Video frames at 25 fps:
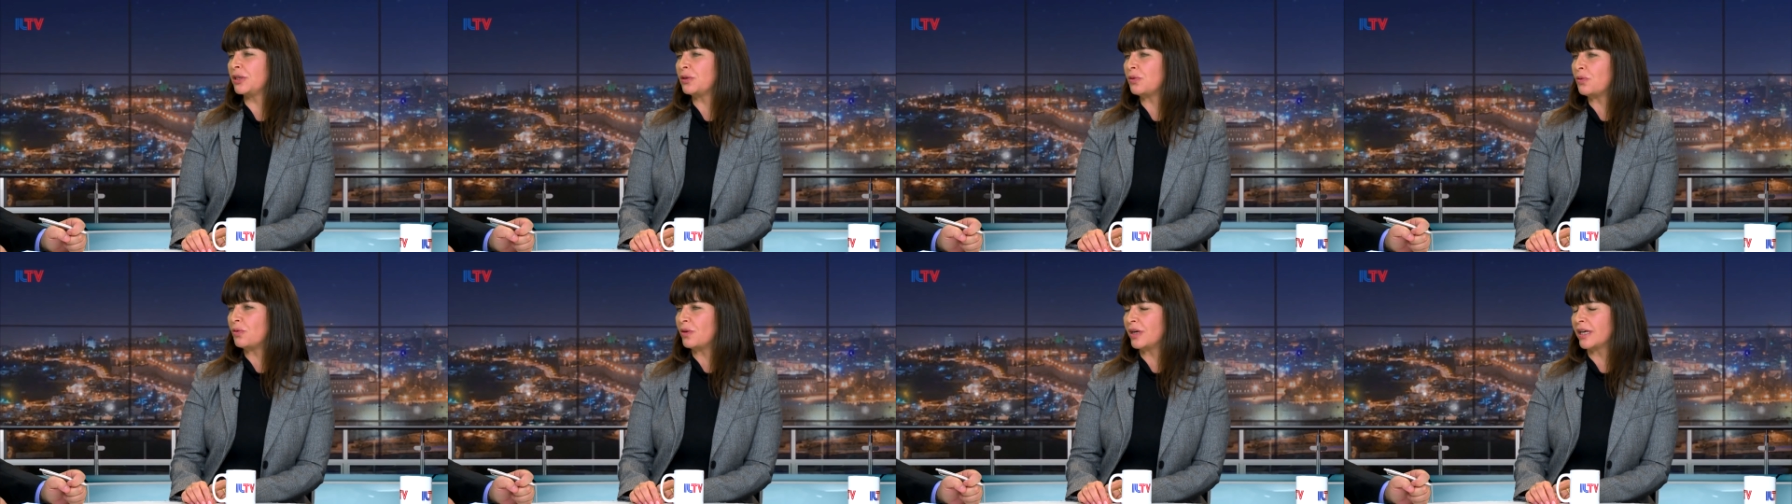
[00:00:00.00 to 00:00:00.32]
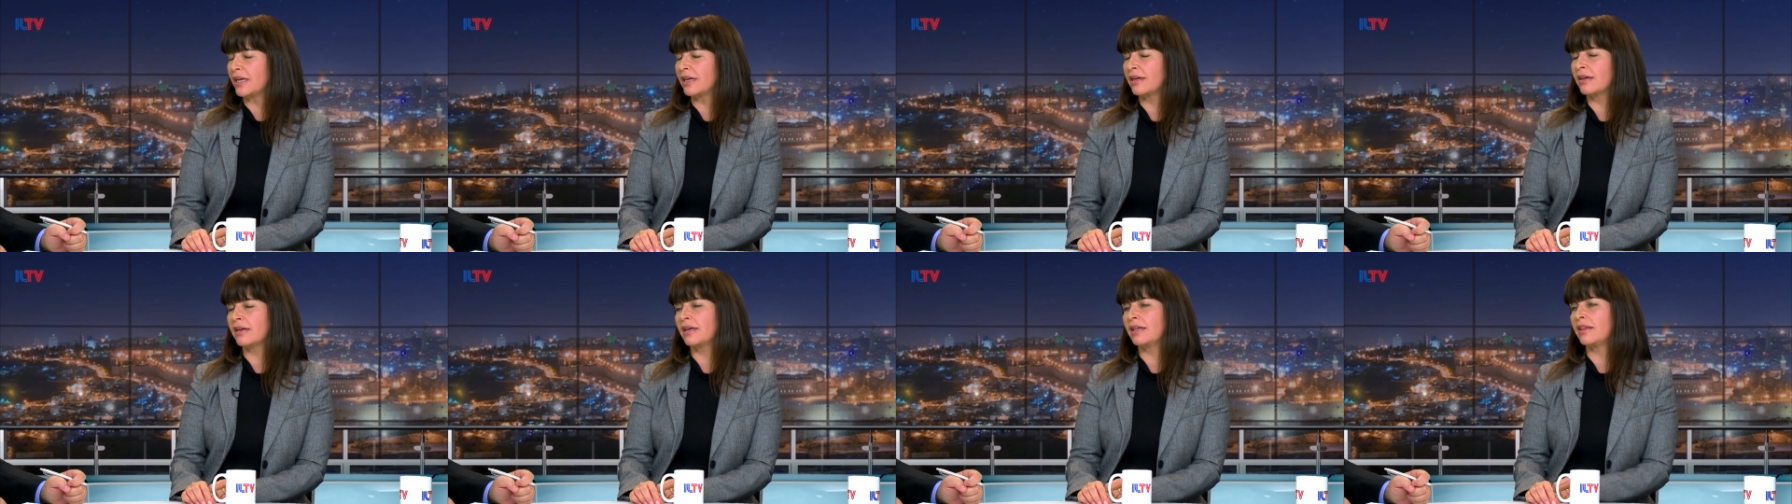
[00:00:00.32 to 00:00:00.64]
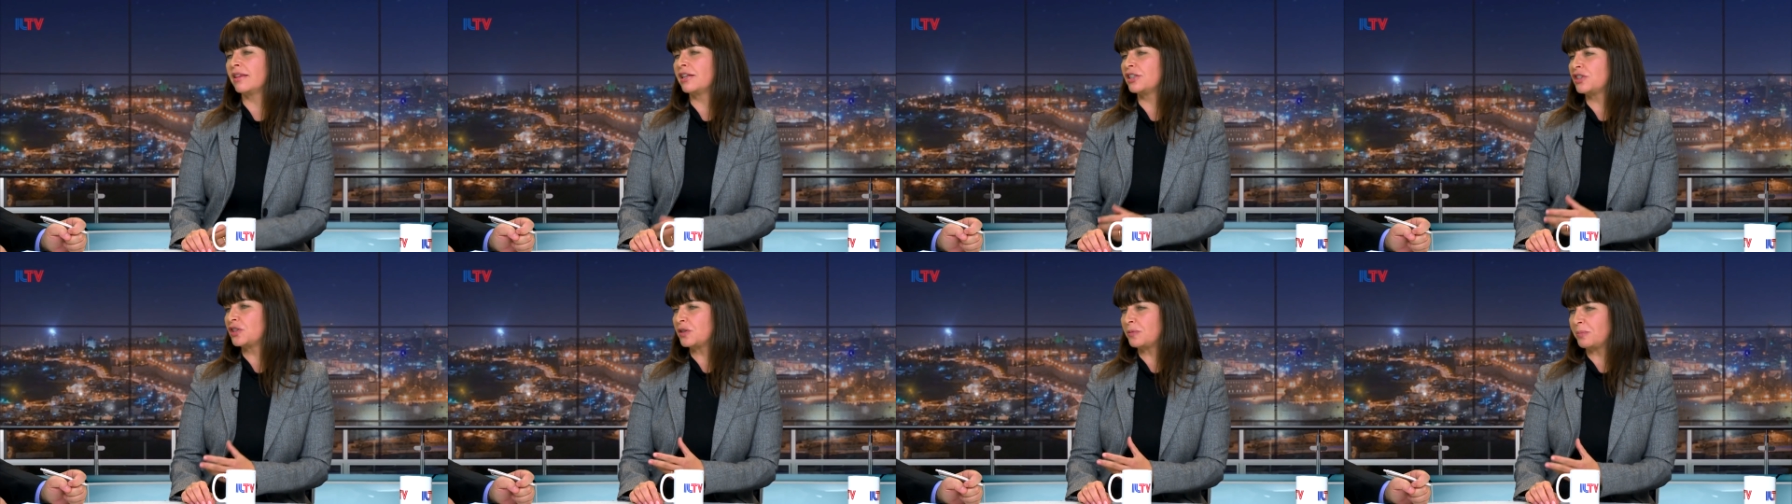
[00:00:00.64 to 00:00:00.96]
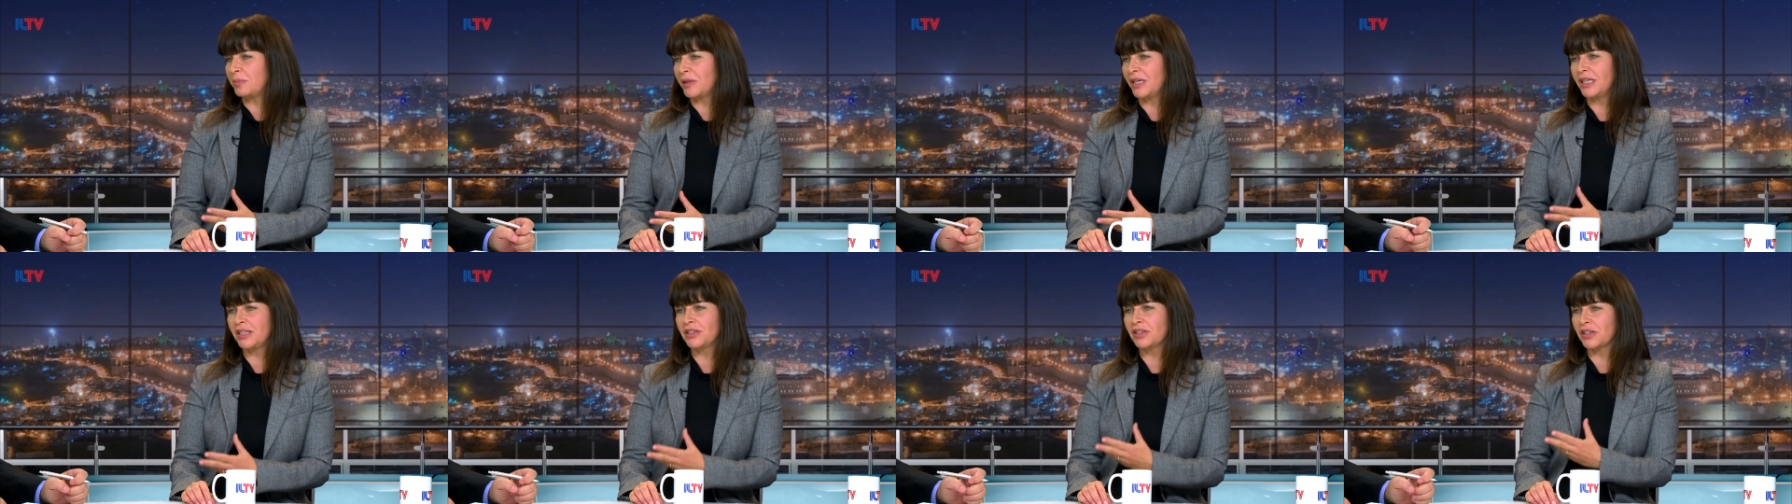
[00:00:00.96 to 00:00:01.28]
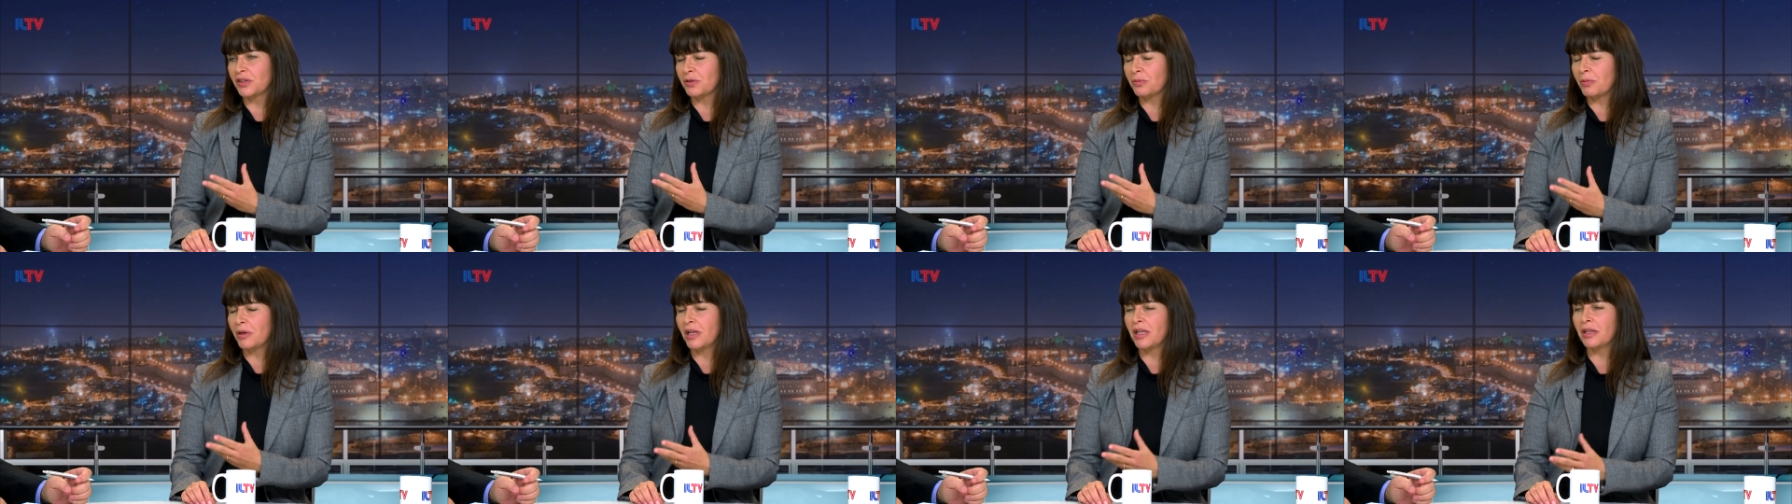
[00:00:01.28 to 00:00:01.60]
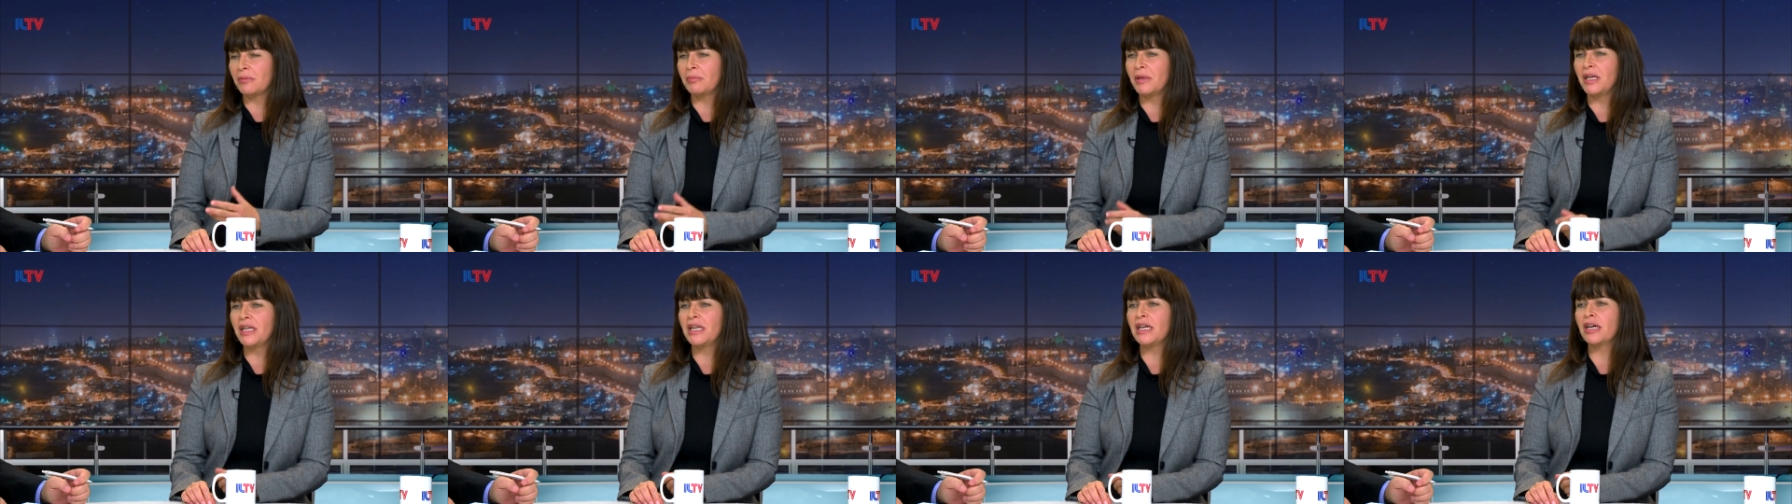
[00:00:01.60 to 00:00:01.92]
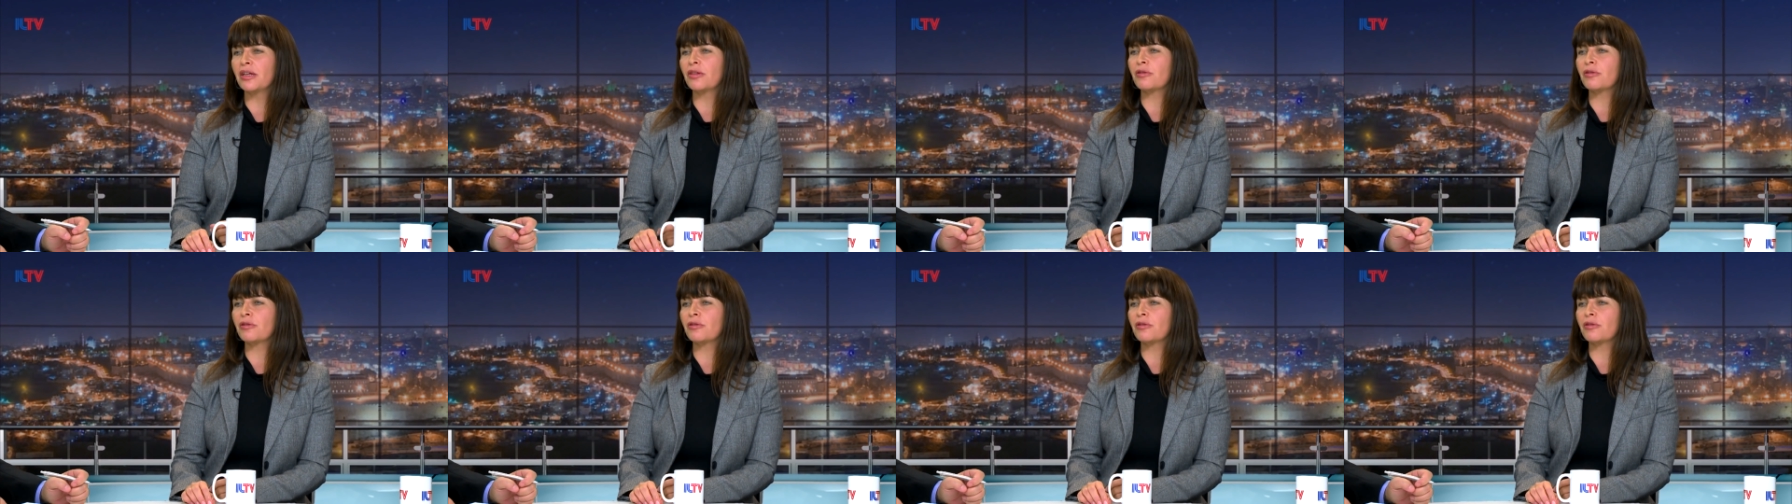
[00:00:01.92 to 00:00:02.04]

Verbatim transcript: annoying in the speech, as well as many